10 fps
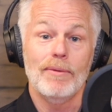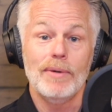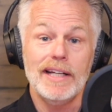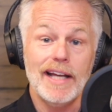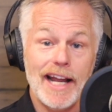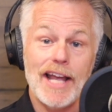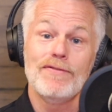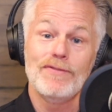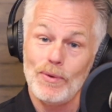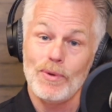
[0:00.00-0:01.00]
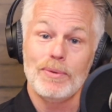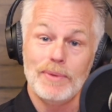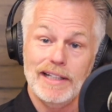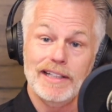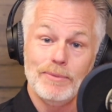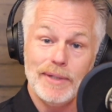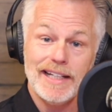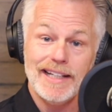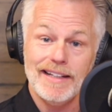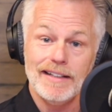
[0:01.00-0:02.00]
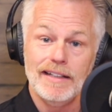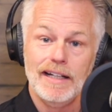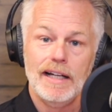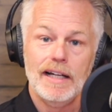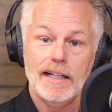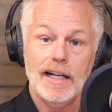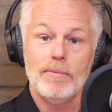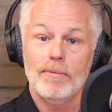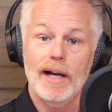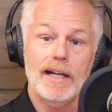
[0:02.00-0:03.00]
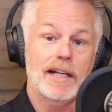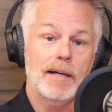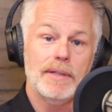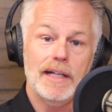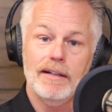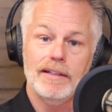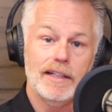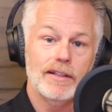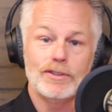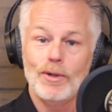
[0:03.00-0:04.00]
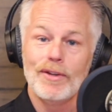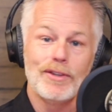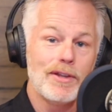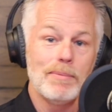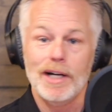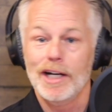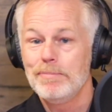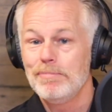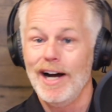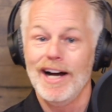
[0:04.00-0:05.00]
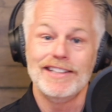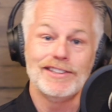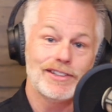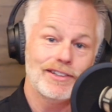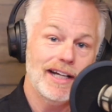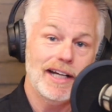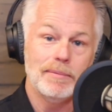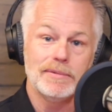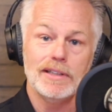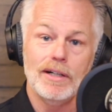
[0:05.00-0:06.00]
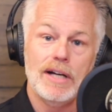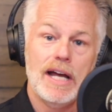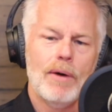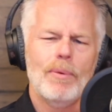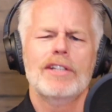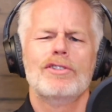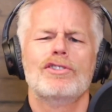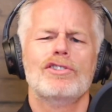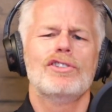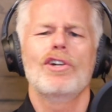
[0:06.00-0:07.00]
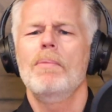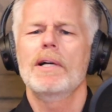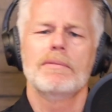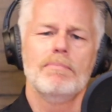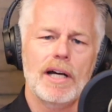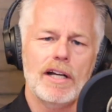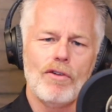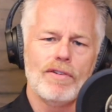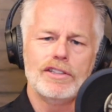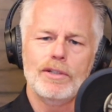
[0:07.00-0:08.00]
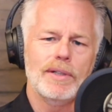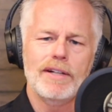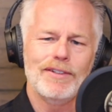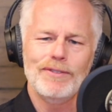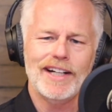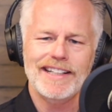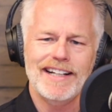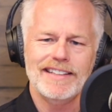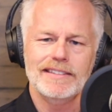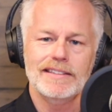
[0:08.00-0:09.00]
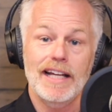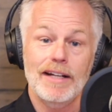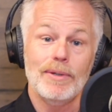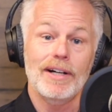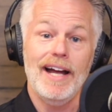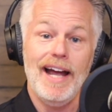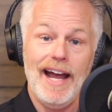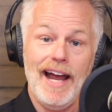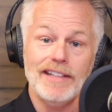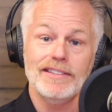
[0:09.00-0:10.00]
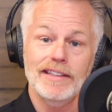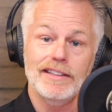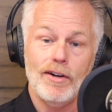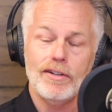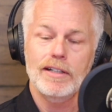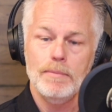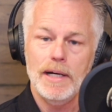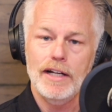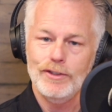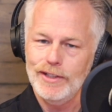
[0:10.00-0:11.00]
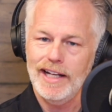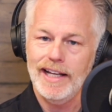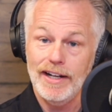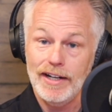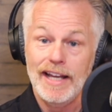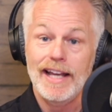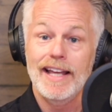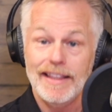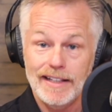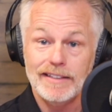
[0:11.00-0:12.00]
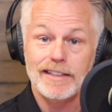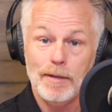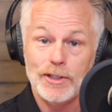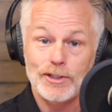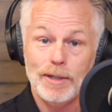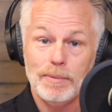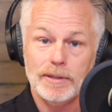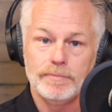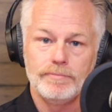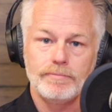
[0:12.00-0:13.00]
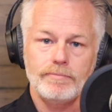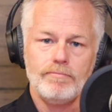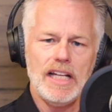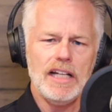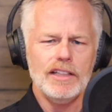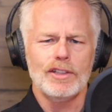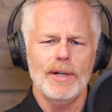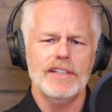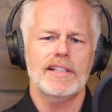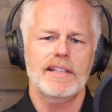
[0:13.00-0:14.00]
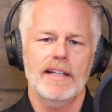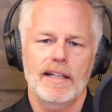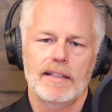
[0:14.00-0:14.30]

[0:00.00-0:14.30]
we had a four-wheeling weekend. Yep, riding up and down hills, going through the mud, ponds, streams. So we had so much mud over us you wouldn't even recognize us. And we're actually talking about doing it again this coming summer. So here's the thing.